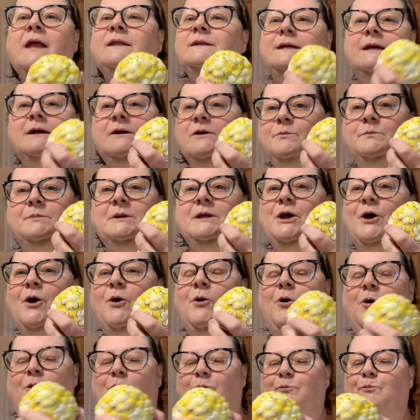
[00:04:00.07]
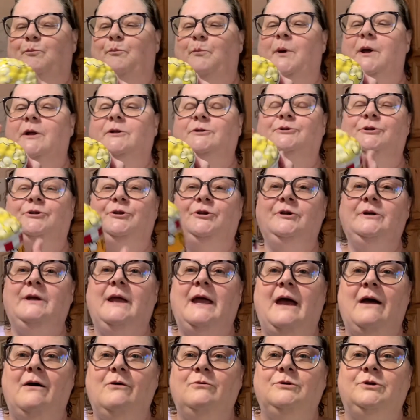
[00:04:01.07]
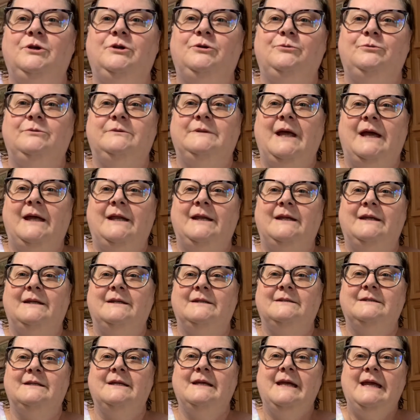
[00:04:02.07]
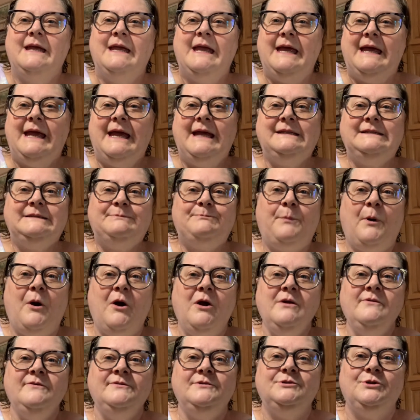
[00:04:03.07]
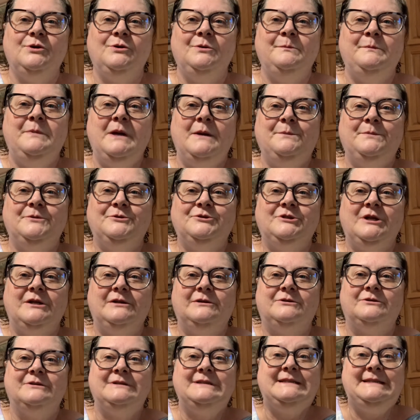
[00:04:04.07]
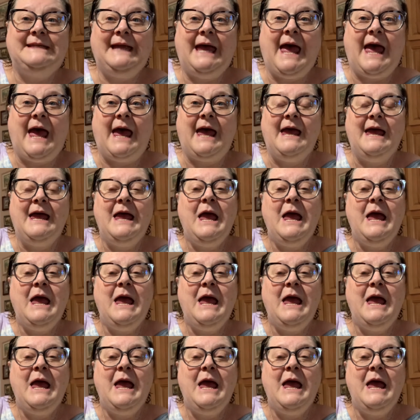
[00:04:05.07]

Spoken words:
terribly old, but look how cute that is. It's part of a salt and pepper shaker set.